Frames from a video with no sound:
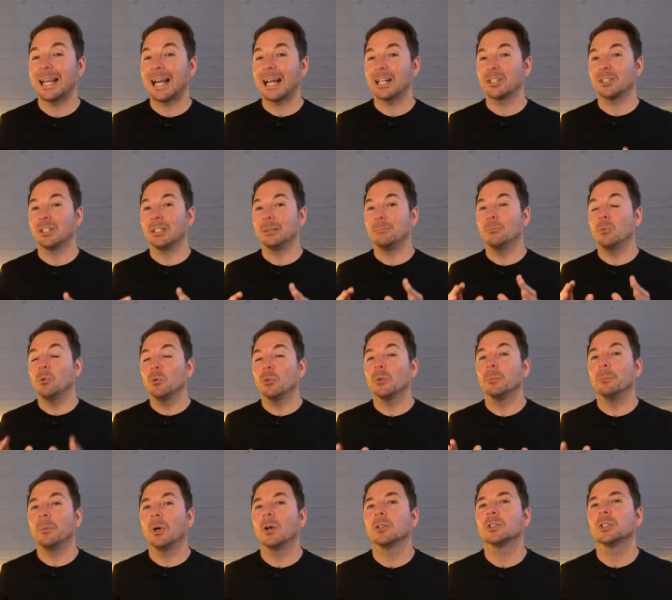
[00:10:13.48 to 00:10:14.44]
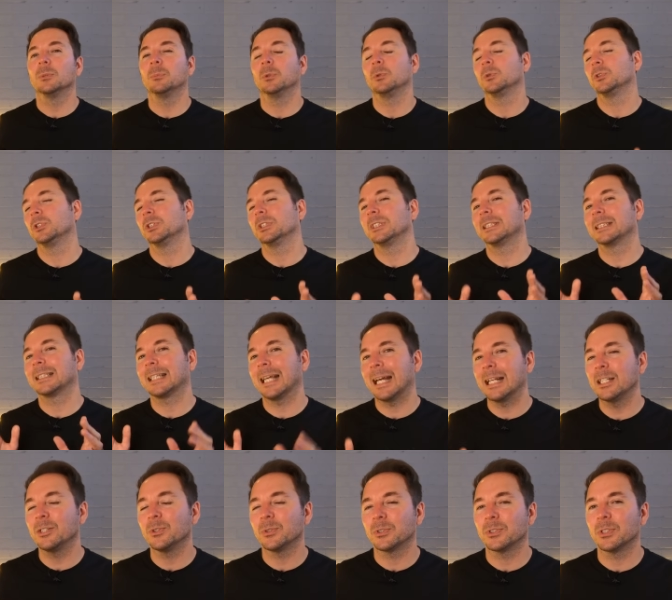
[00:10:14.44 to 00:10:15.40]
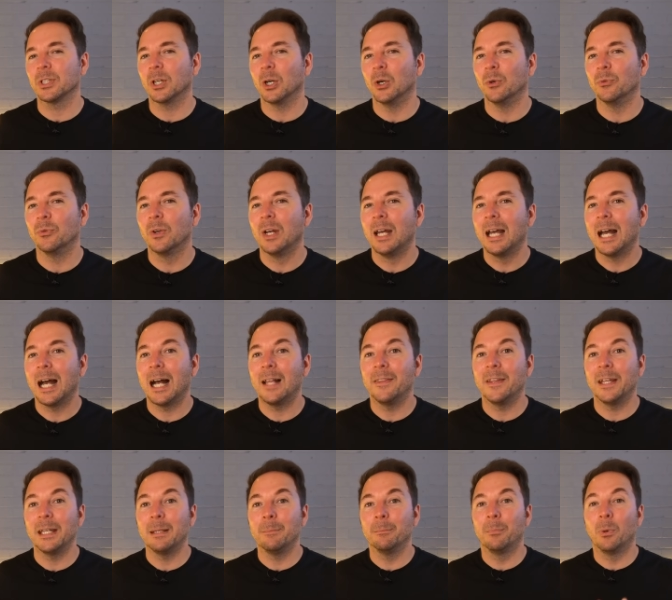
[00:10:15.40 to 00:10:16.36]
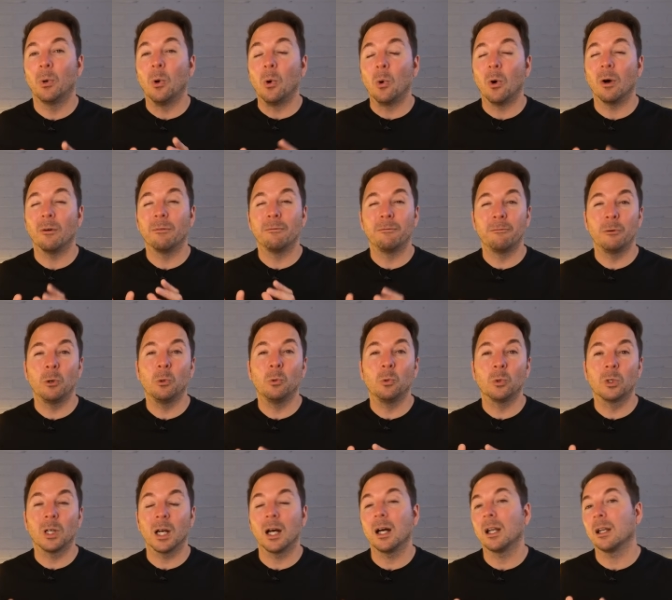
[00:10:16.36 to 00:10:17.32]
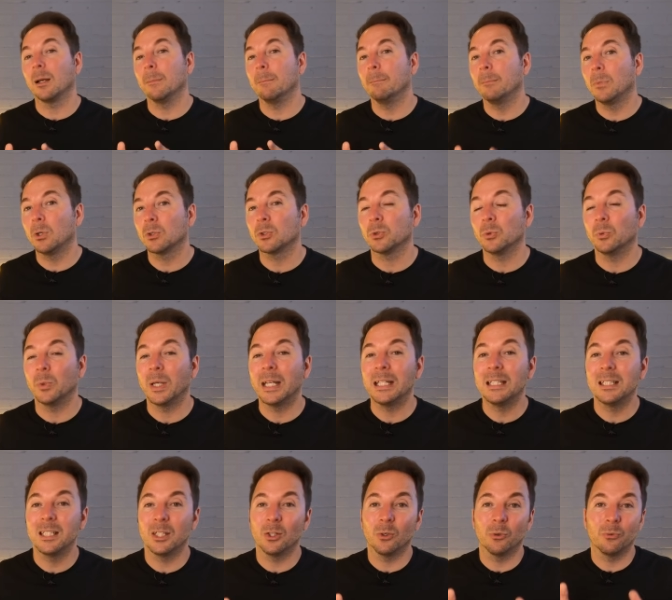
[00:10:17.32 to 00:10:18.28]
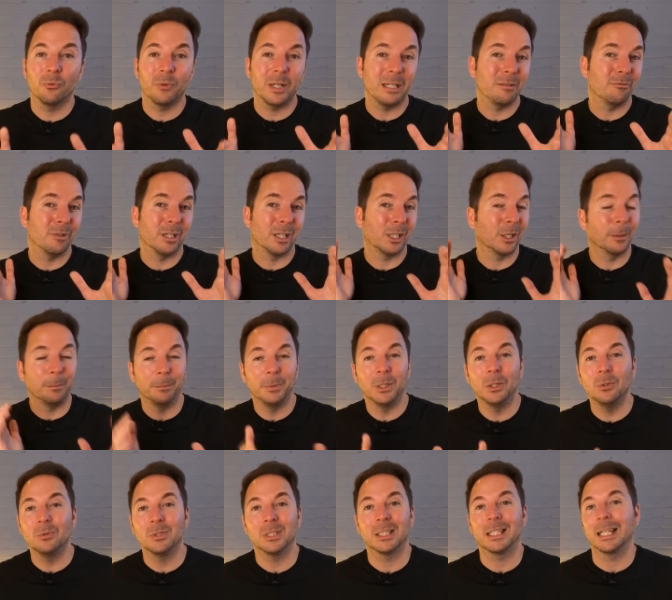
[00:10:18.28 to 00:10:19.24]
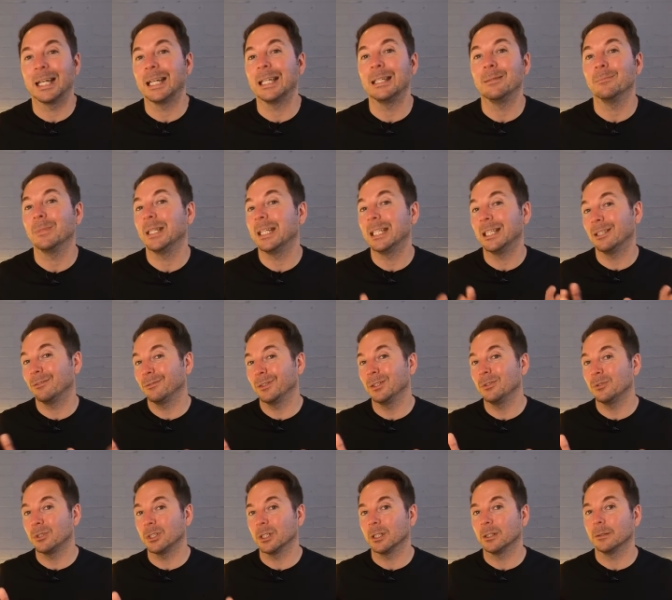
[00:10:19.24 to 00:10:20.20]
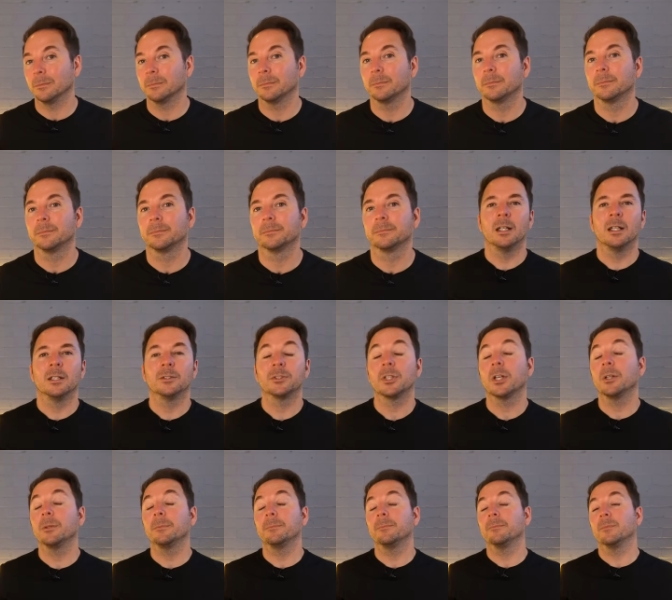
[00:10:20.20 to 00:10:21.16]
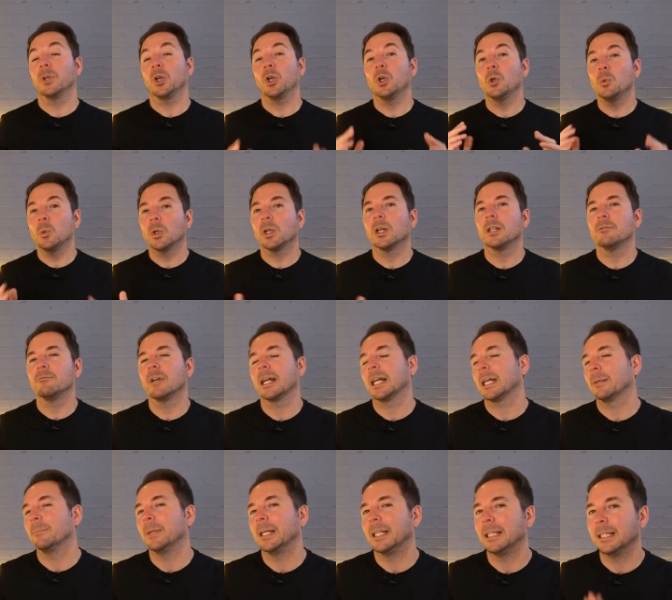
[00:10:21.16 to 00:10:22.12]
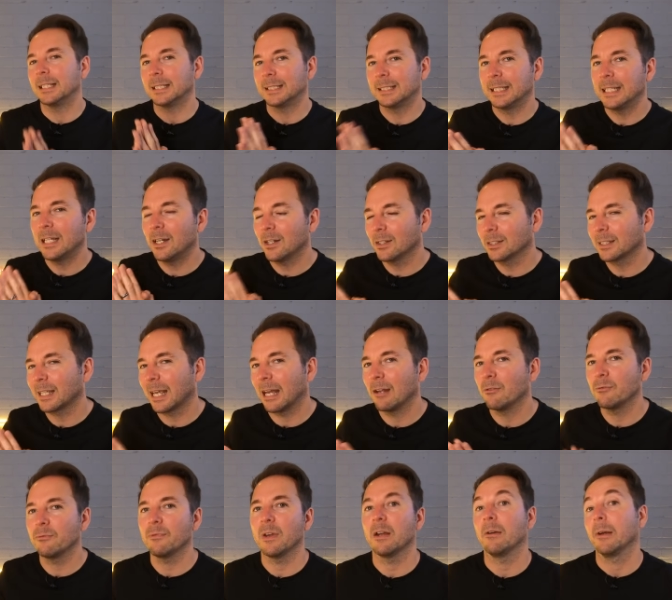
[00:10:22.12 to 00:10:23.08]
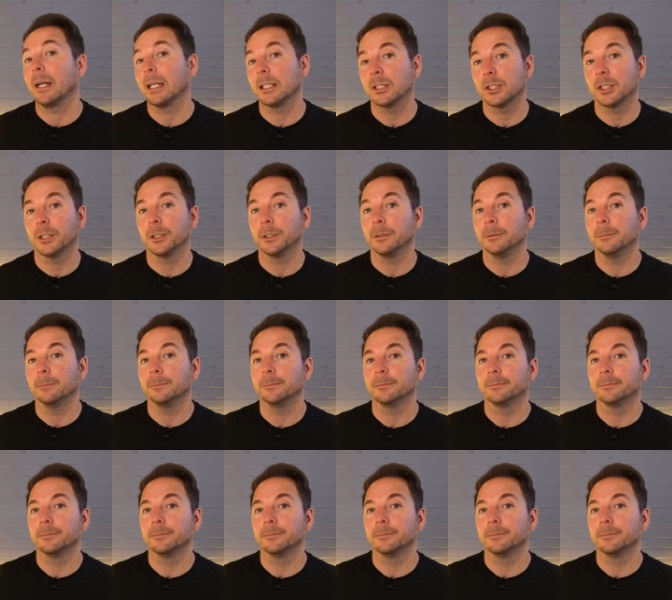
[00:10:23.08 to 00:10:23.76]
actually more than possible to scan yourself and then import a full colour model into your favourite computer game in the future. So who would I recommend the CR Scan Ferret to?